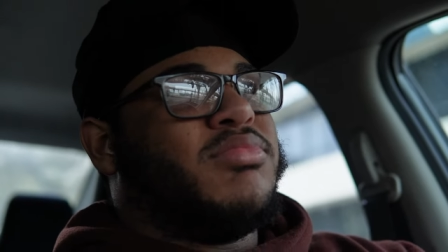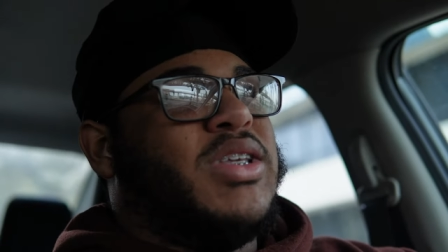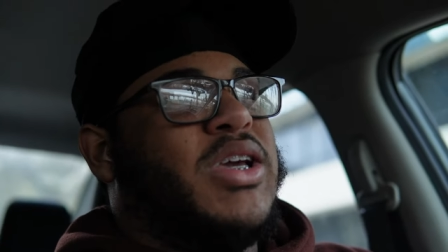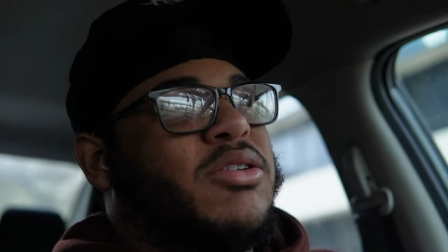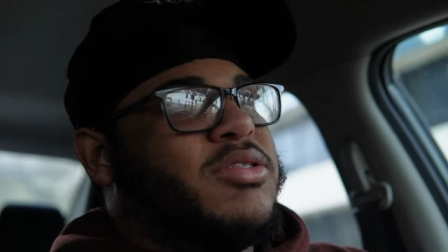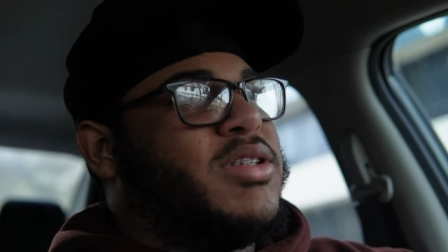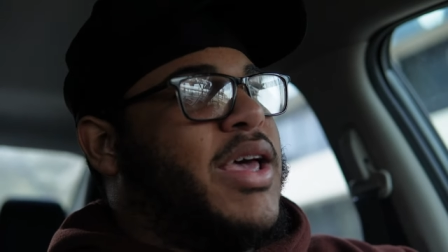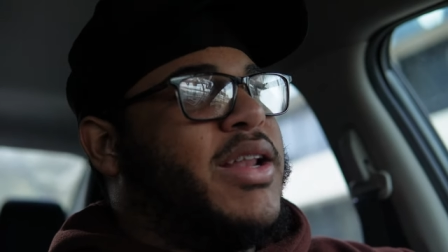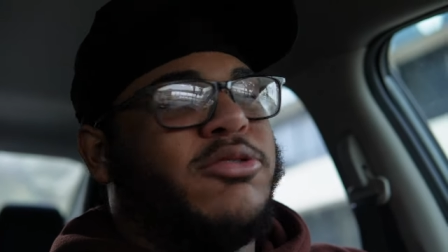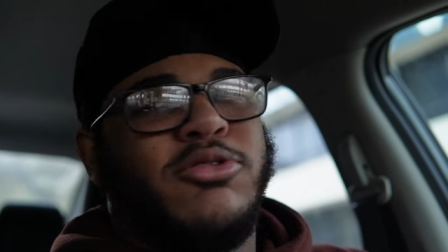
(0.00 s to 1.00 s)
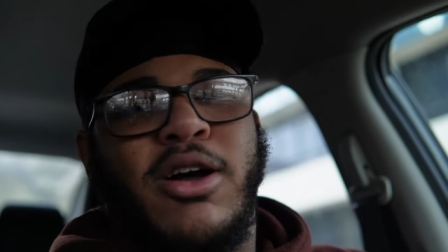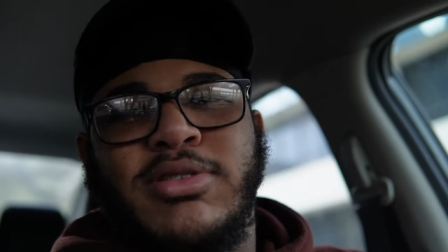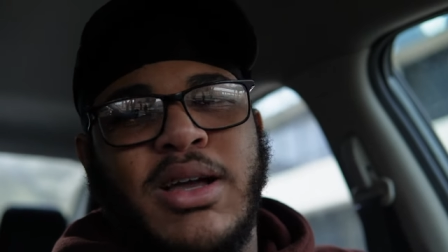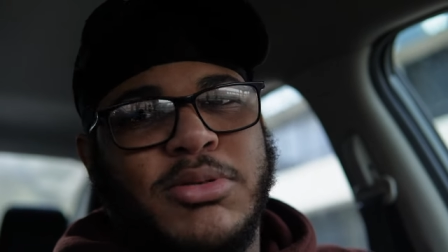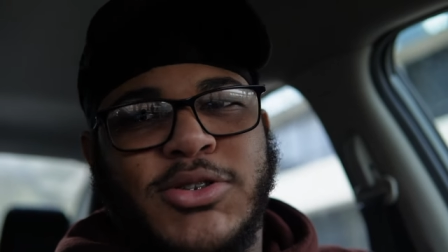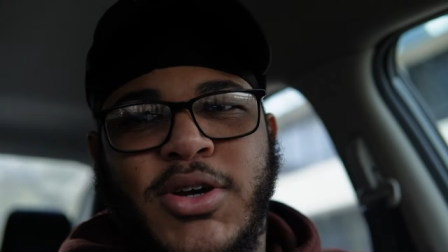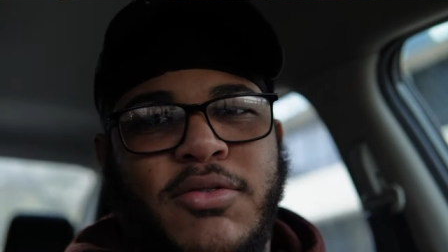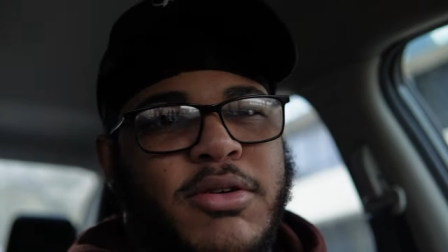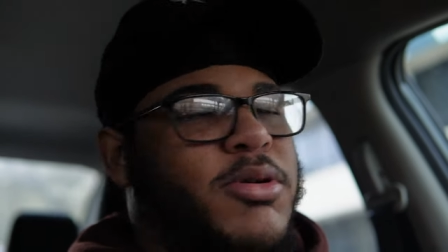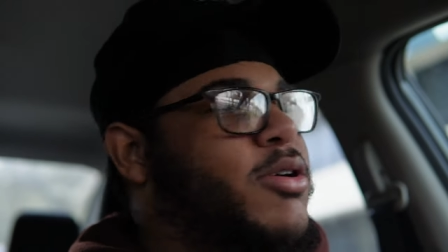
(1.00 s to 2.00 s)
yeah, I was, had to go through all type of
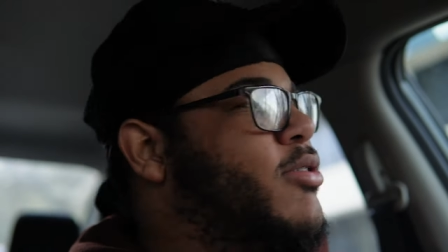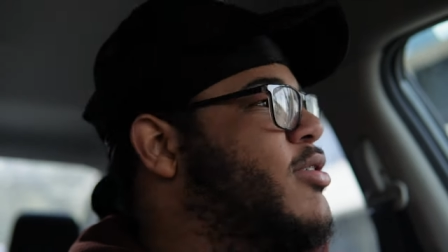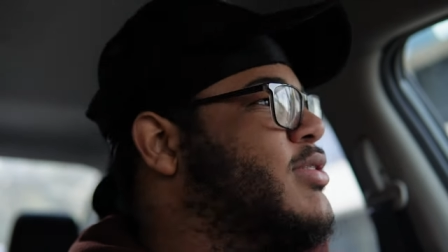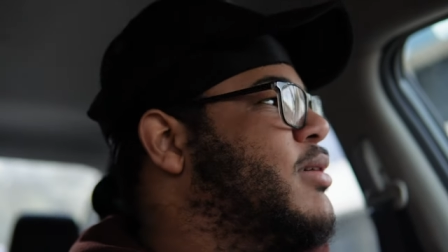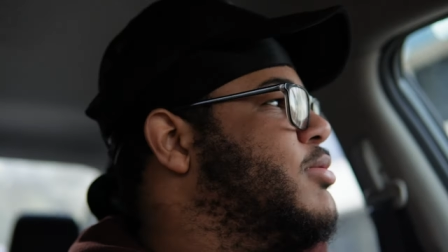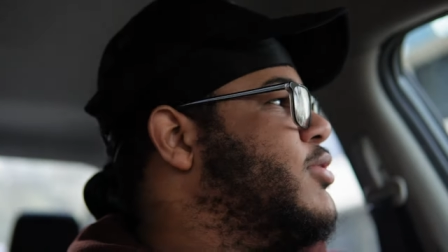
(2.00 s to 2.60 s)
traffic, bro, all type